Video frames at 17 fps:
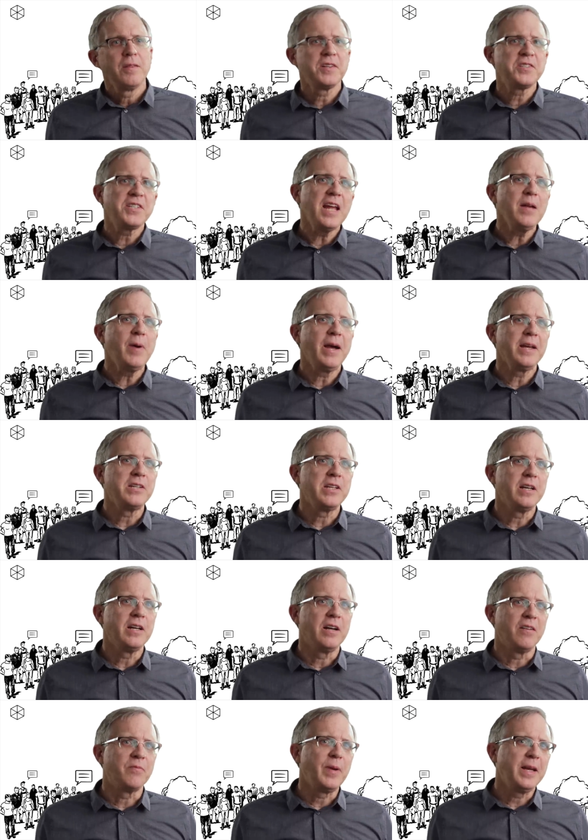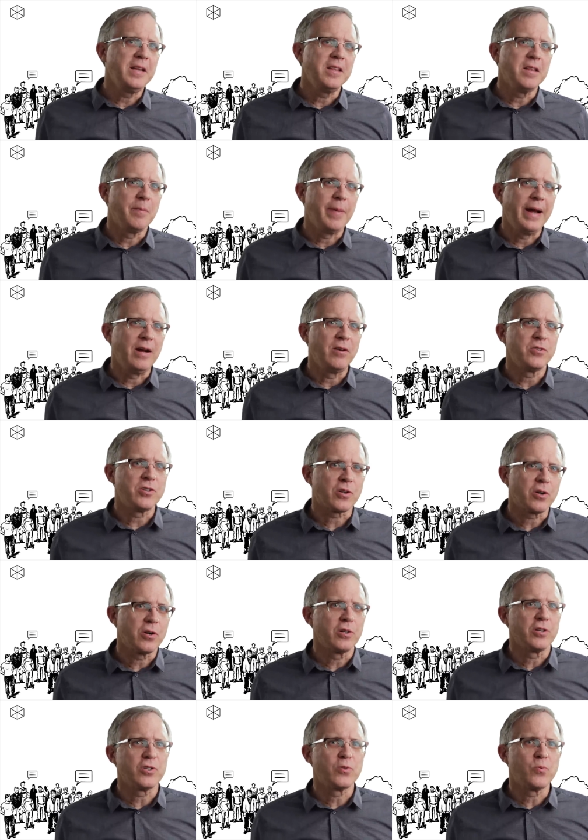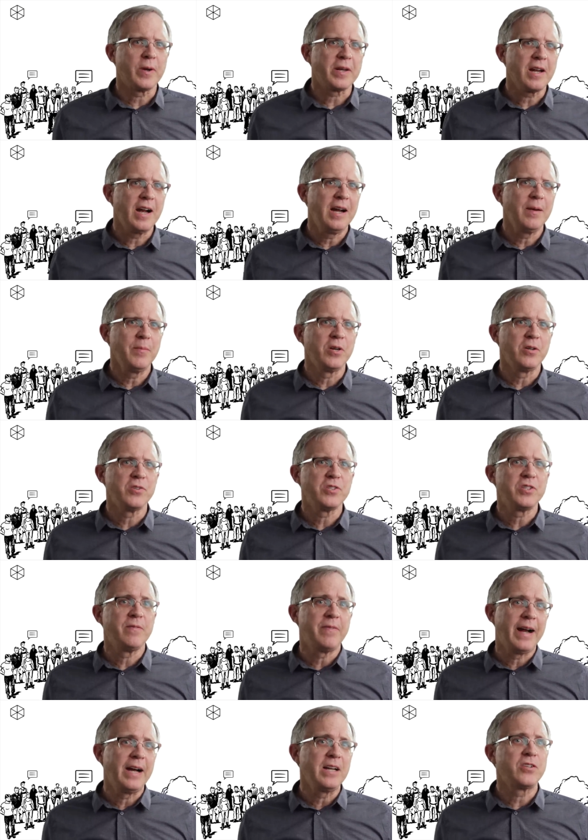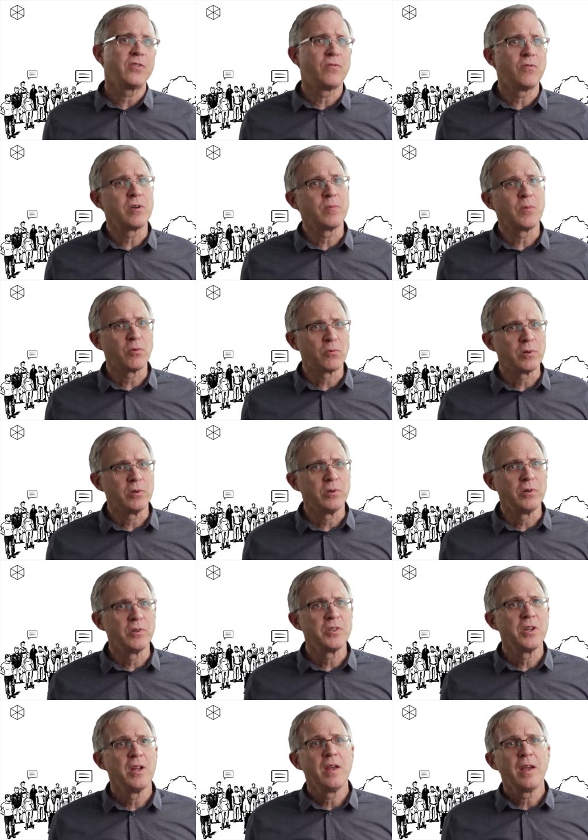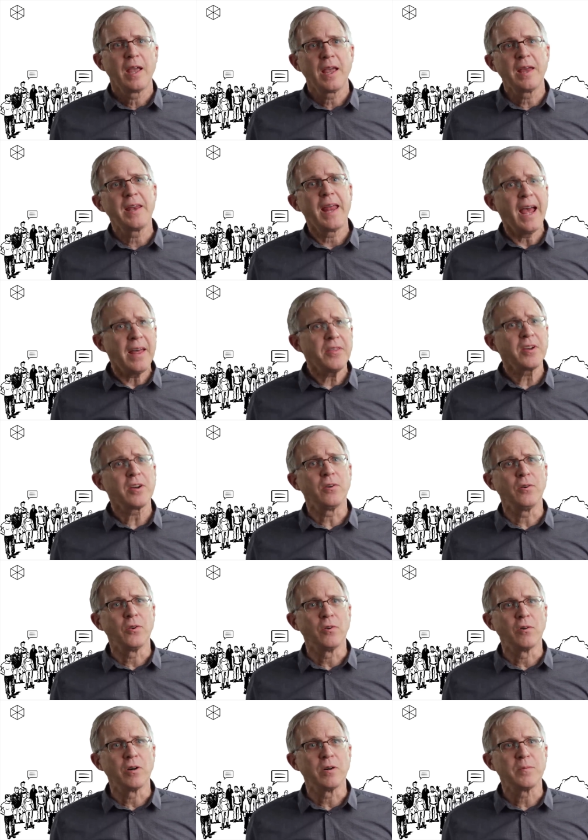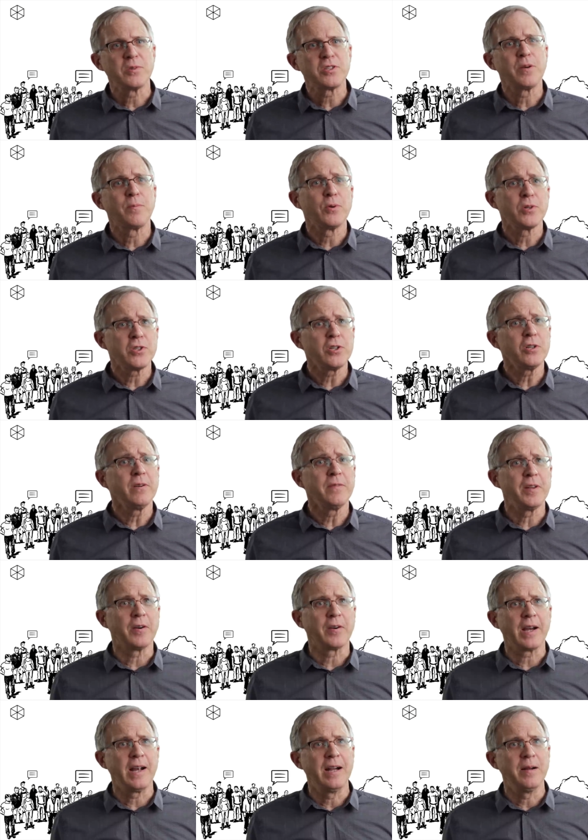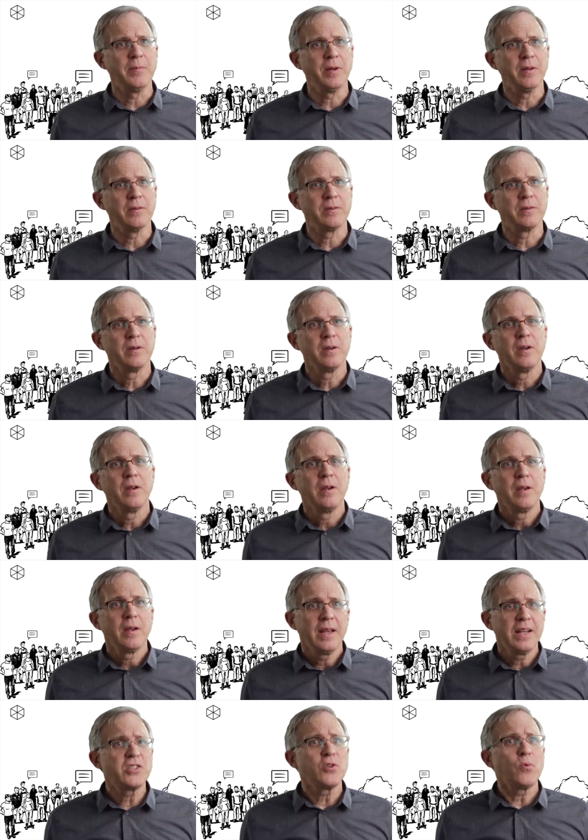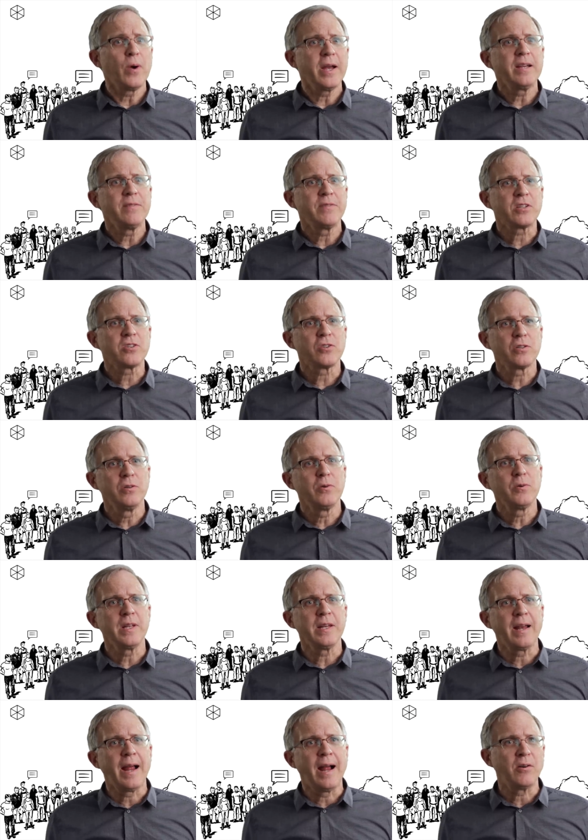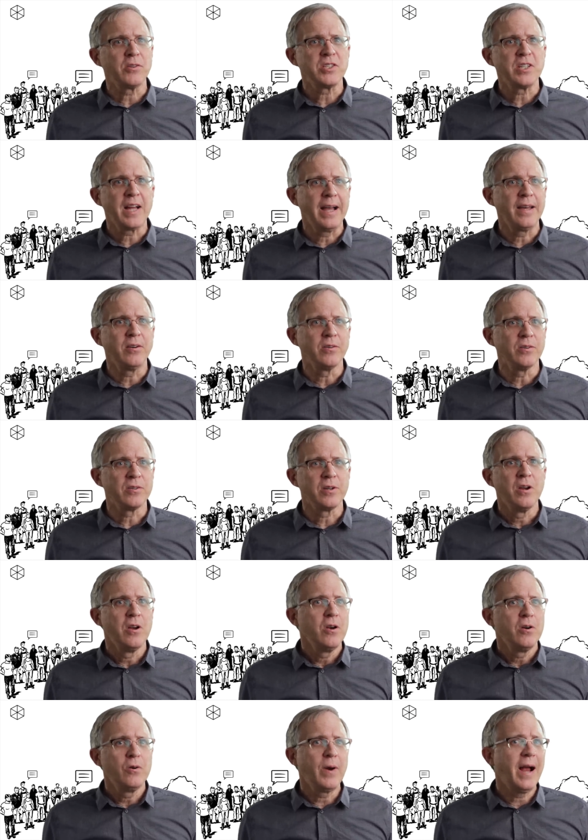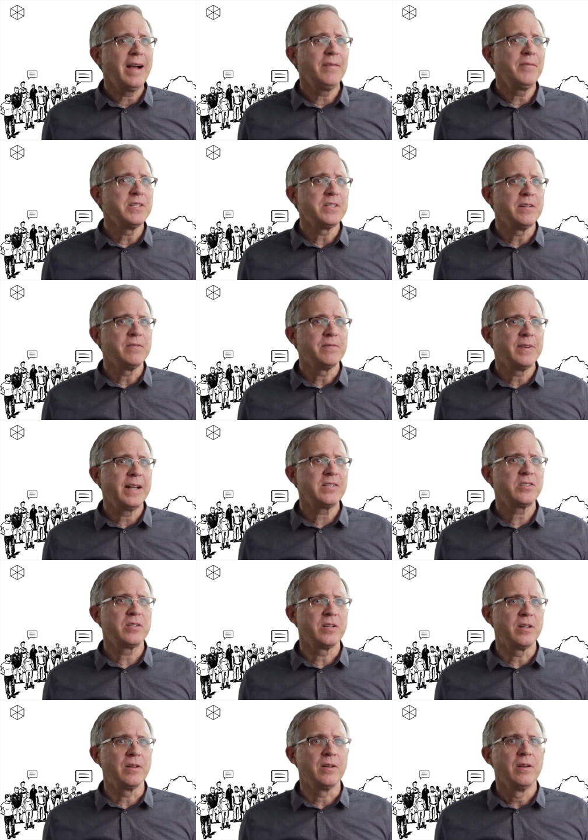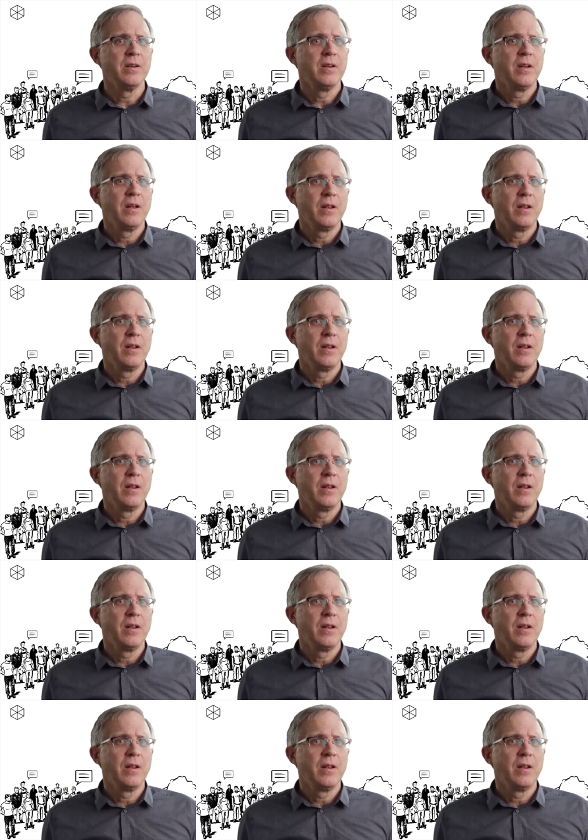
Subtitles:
The same idea of beating the bounds occurs when commoners devise formal rules and ethical norms to preserve their commons. It's a way of excluding outsiders who haven't invested